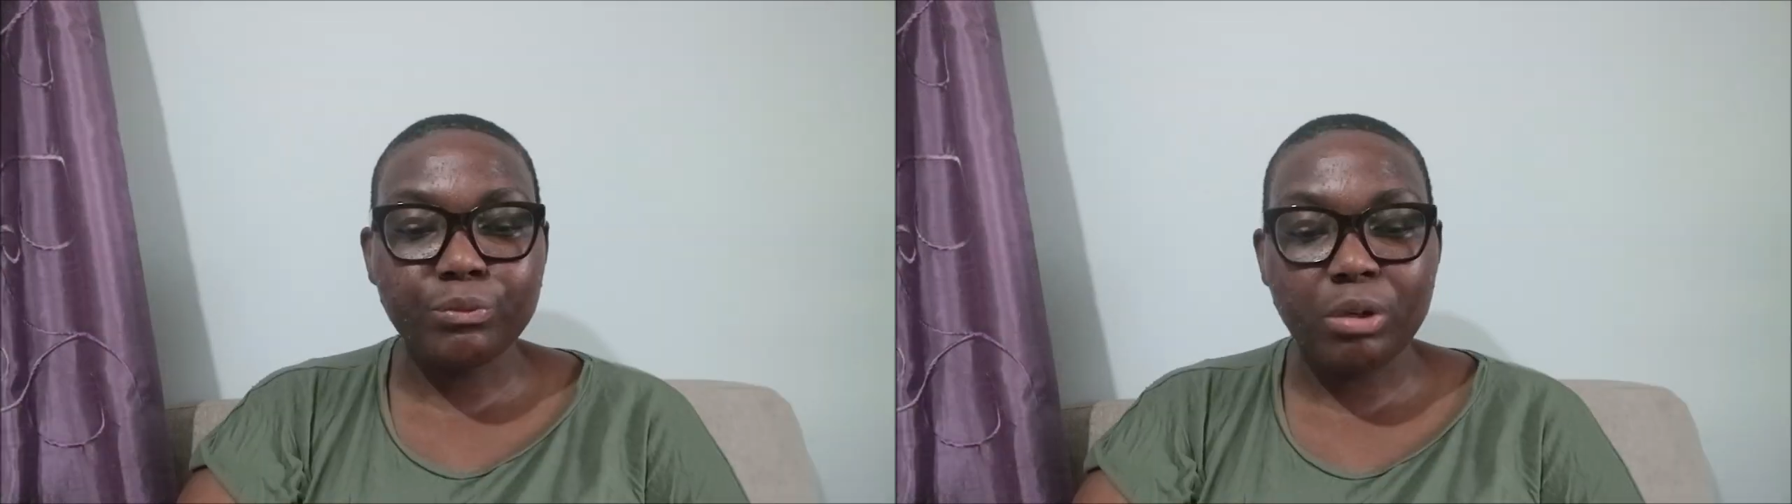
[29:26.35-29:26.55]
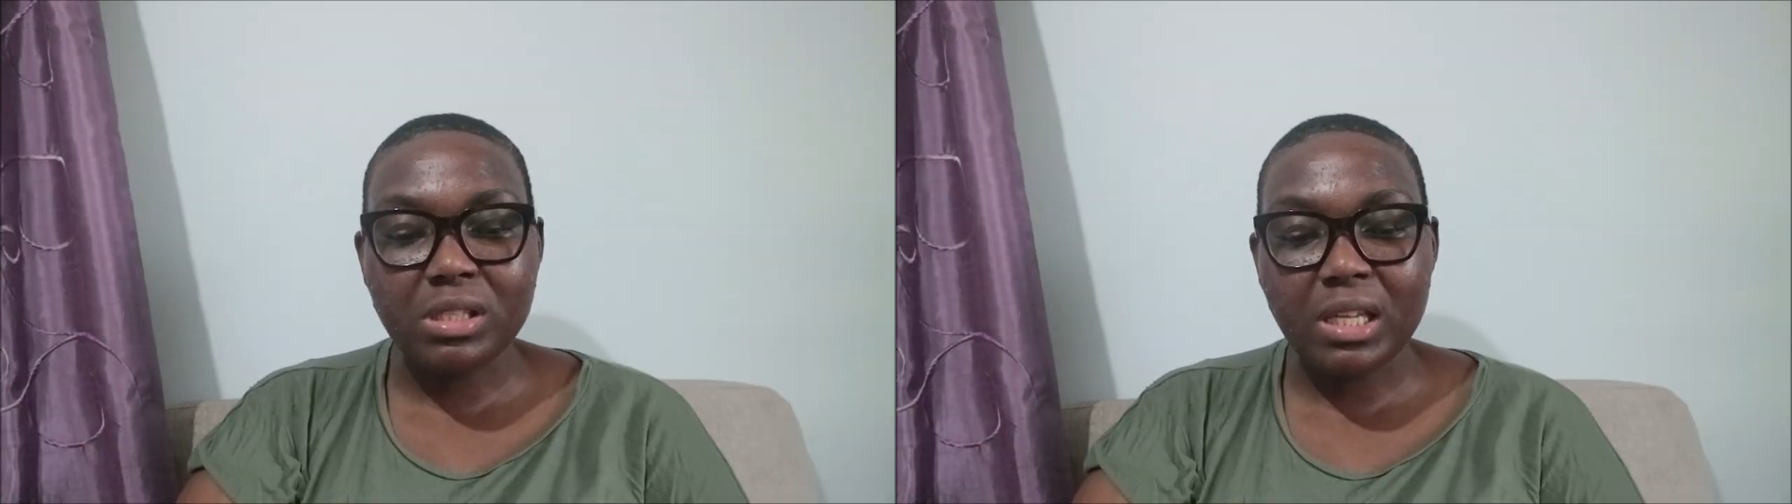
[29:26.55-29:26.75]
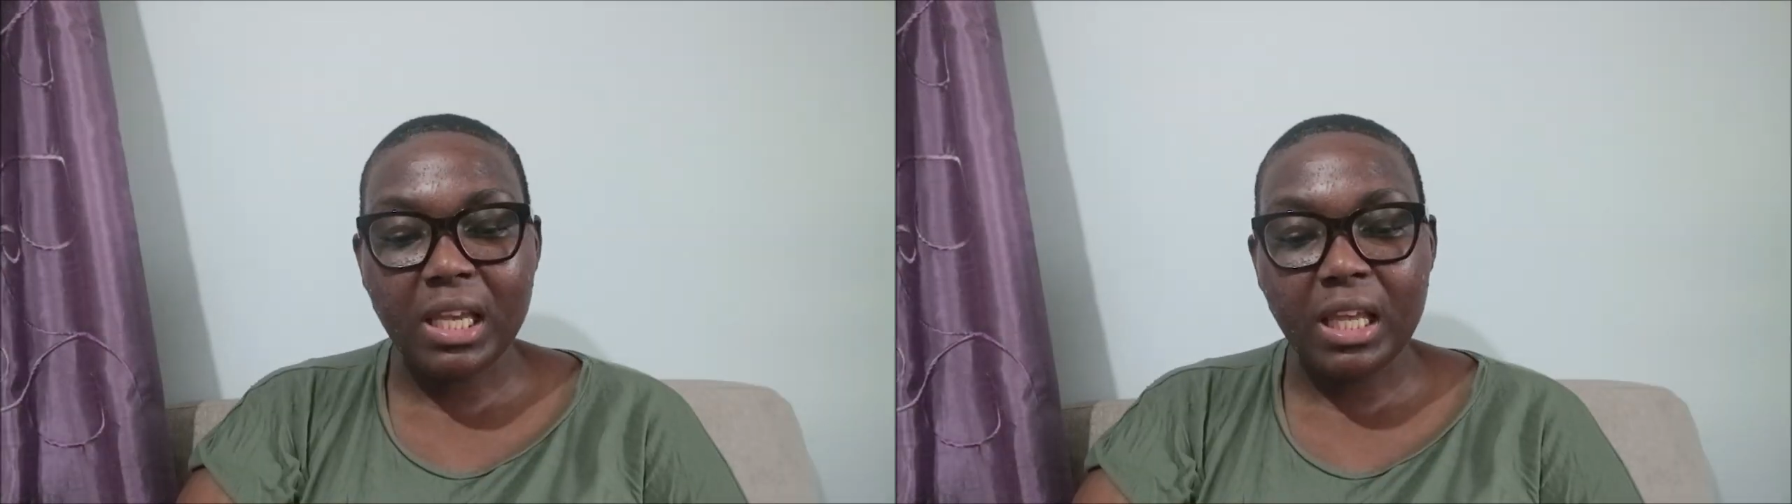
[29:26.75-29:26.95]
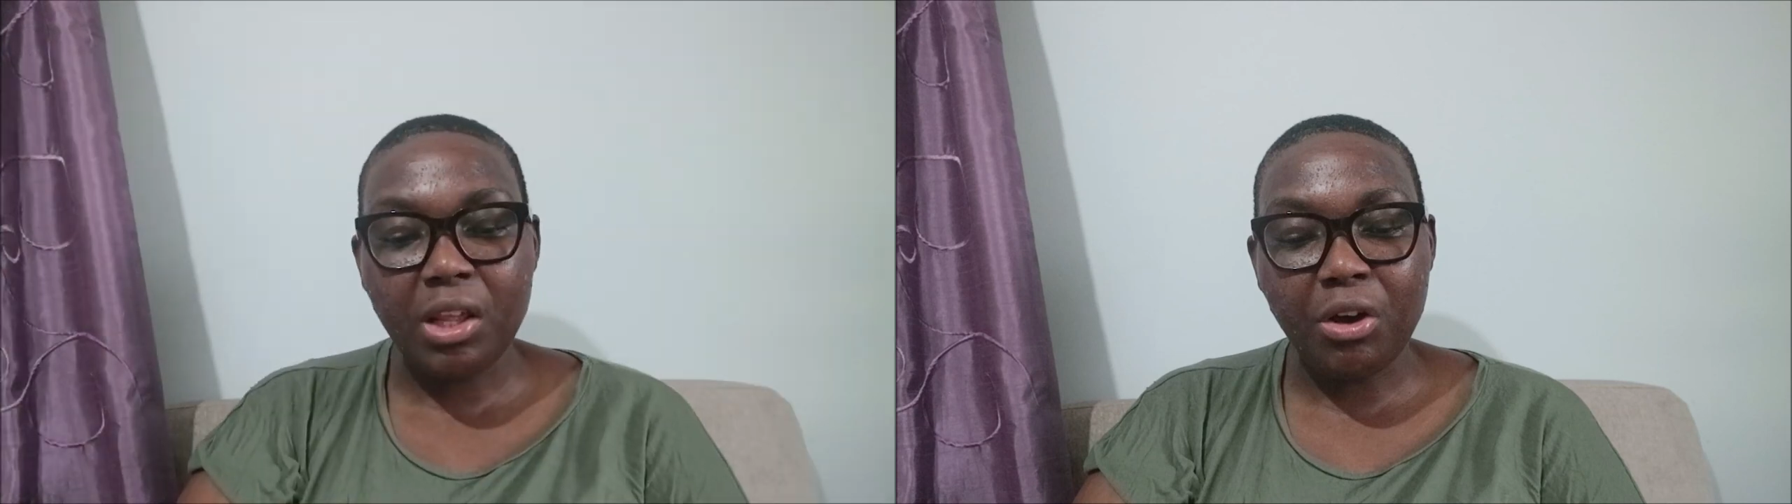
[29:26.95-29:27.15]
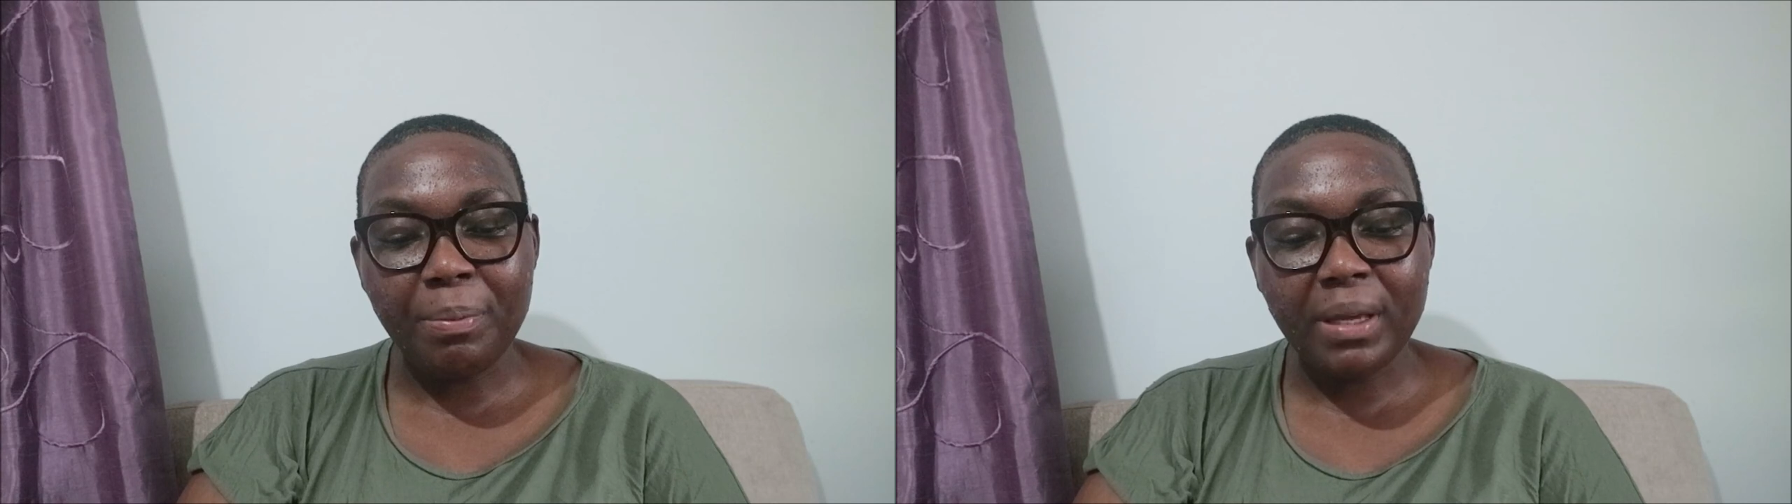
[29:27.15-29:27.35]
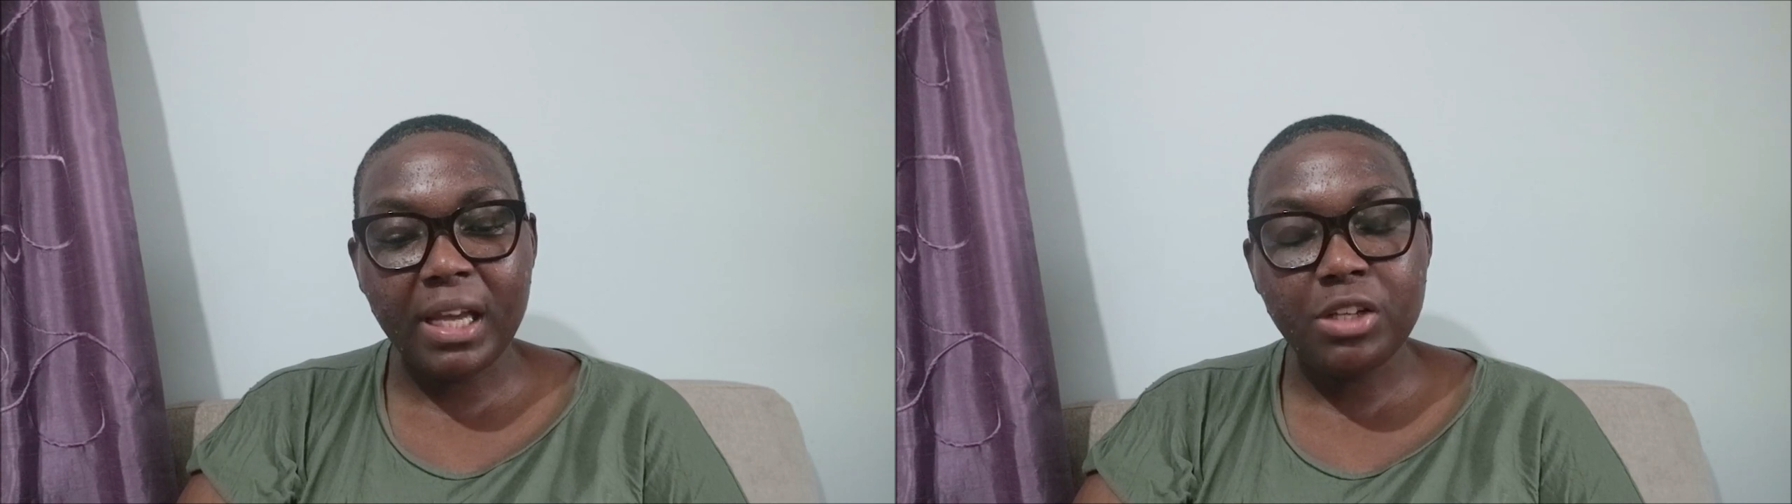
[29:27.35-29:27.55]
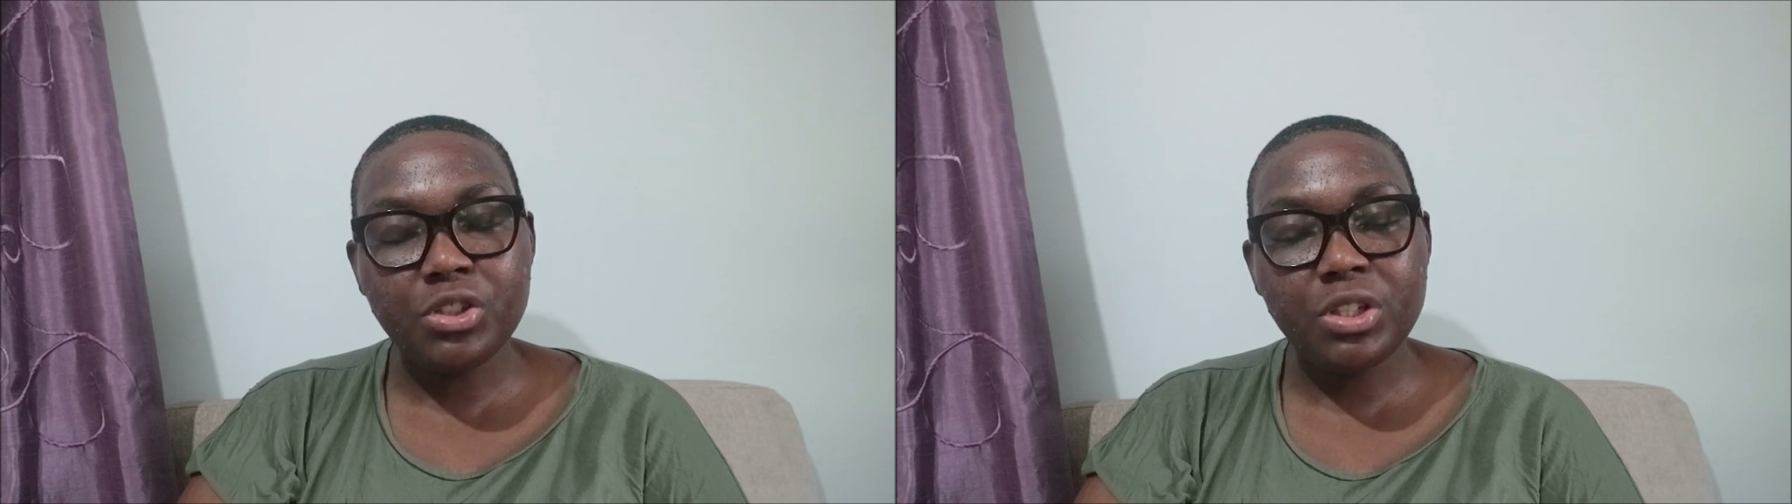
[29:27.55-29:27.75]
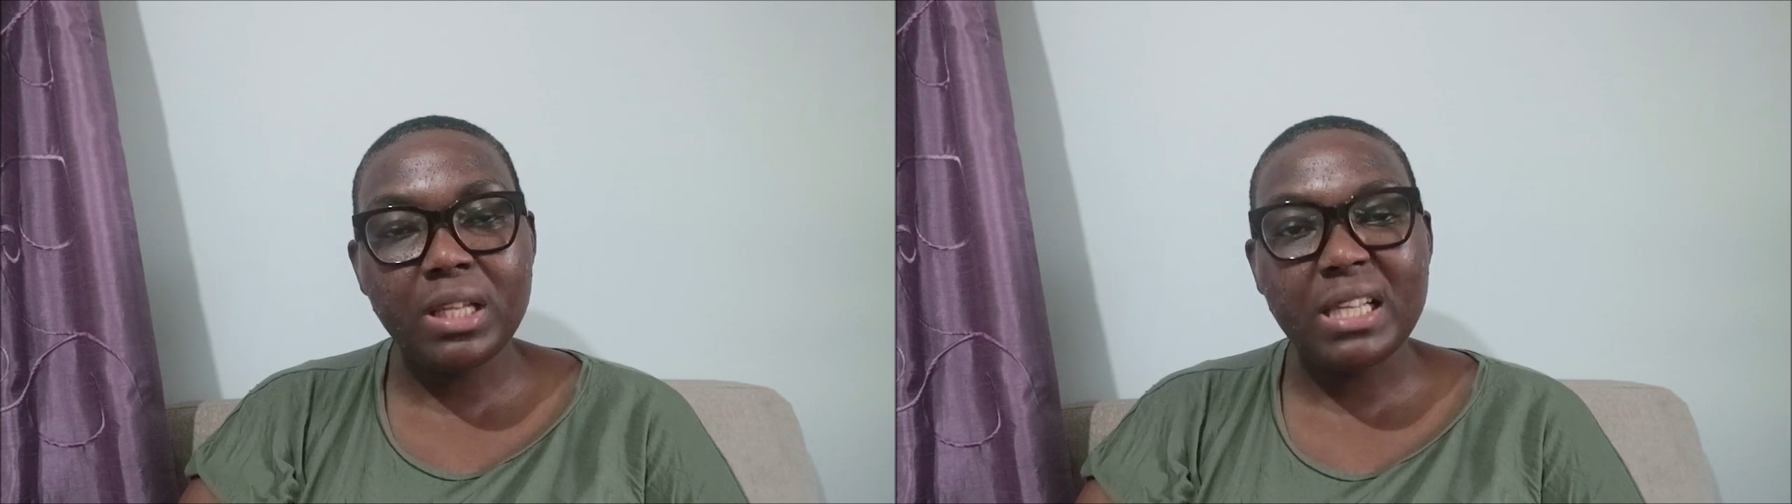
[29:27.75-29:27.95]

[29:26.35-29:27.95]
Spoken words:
Once they get your application,